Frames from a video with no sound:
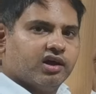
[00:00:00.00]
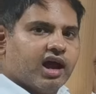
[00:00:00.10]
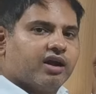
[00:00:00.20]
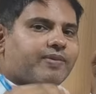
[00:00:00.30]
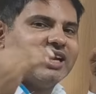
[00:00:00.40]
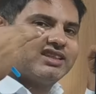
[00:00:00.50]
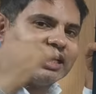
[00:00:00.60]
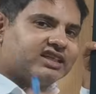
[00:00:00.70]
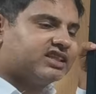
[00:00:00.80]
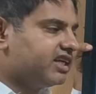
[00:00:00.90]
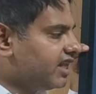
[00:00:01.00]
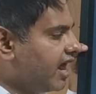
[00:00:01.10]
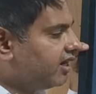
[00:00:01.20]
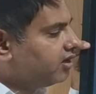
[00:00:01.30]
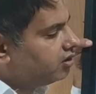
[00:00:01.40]
and by sensing
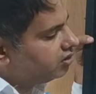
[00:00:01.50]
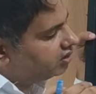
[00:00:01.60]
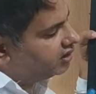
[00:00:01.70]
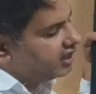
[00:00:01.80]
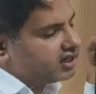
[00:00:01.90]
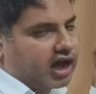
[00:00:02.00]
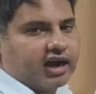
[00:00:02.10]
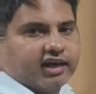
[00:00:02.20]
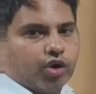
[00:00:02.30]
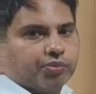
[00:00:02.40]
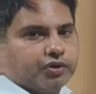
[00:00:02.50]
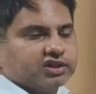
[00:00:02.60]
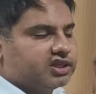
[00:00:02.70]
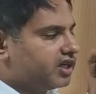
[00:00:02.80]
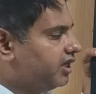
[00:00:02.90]
that their cardiac output
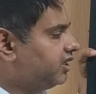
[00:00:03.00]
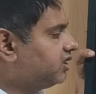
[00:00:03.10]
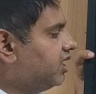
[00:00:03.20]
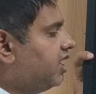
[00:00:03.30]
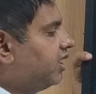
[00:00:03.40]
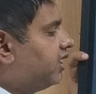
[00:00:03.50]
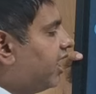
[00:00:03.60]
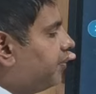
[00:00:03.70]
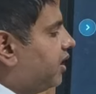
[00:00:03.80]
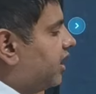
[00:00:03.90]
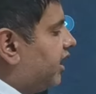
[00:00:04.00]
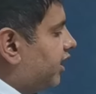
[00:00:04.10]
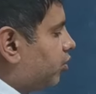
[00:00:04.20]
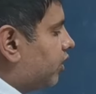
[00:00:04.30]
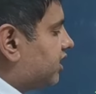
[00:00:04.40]
is decreased, that will
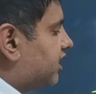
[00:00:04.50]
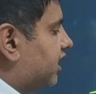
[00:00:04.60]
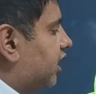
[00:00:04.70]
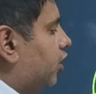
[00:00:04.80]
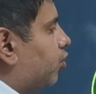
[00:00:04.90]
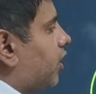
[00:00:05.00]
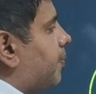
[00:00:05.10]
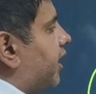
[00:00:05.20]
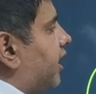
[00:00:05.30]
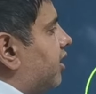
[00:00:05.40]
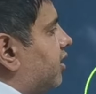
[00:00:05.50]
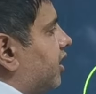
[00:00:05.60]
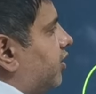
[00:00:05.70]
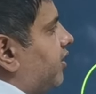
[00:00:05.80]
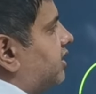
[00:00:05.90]
lead to the signal to the brain.
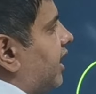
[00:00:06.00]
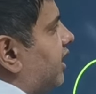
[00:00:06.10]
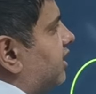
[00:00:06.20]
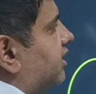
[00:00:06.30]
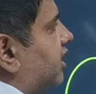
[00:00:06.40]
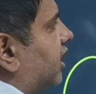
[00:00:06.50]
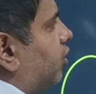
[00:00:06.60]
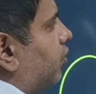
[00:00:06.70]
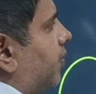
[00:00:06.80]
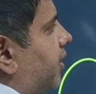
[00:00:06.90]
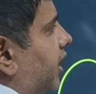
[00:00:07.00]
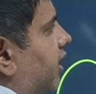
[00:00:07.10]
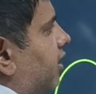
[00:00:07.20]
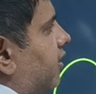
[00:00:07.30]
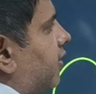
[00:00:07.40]
It will send the signal to the
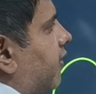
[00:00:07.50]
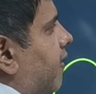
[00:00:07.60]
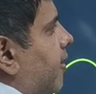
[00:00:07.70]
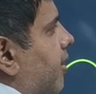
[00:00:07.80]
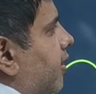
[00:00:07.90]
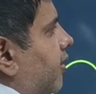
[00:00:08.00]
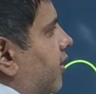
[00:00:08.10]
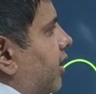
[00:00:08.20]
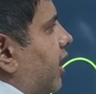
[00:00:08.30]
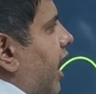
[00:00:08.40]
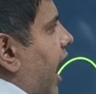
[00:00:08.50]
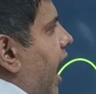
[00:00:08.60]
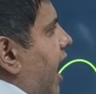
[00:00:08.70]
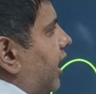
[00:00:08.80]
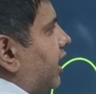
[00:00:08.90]
brain,
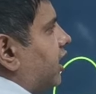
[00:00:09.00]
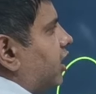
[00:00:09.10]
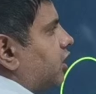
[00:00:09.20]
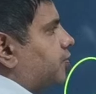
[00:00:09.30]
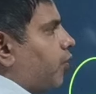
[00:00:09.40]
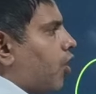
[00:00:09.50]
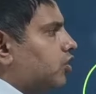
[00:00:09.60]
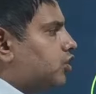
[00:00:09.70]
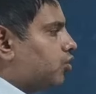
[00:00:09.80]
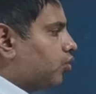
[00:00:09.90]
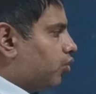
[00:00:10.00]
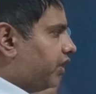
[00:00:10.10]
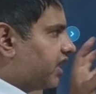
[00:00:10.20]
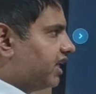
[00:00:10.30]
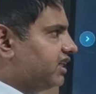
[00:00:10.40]
and in response to
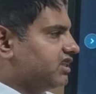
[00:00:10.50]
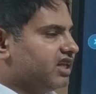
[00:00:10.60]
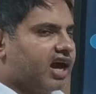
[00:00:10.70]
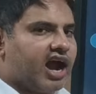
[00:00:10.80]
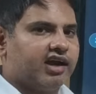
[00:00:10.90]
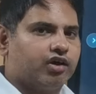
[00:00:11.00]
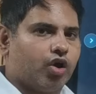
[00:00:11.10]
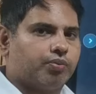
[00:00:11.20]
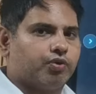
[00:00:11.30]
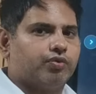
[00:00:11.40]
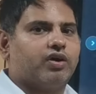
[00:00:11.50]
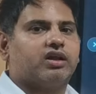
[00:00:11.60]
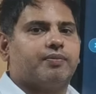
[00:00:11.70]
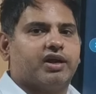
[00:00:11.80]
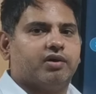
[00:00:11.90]
decrease in the cardiac output, what
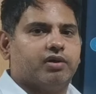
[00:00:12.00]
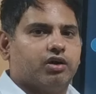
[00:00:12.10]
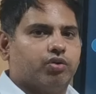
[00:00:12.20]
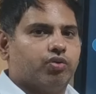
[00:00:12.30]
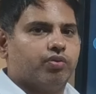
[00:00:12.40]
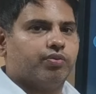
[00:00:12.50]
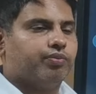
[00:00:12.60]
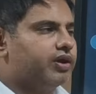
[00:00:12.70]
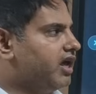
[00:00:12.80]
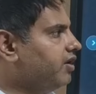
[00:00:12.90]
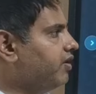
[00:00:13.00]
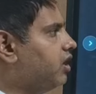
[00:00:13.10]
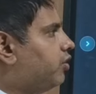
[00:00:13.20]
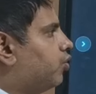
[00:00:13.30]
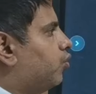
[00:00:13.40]
the brain will do? Brain
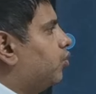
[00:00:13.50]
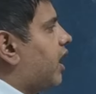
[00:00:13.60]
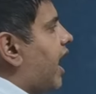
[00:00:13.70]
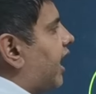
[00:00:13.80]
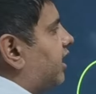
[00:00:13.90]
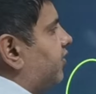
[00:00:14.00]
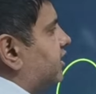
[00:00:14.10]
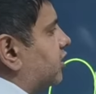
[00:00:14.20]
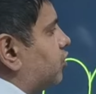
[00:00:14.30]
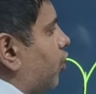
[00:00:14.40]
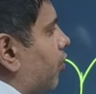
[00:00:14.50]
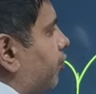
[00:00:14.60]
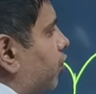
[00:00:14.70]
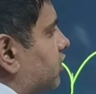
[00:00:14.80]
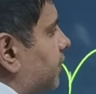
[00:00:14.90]
will do the activations of
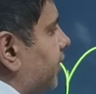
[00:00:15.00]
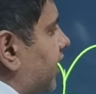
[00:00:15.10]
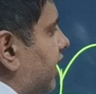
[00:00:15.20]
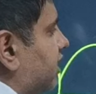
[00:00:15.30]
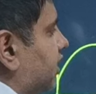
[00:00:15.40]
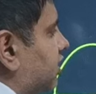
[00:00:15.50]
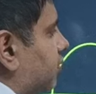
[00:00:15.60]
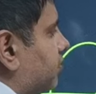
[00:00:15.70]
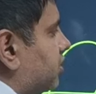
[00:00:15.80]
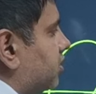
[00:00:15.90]
your sympathetic system.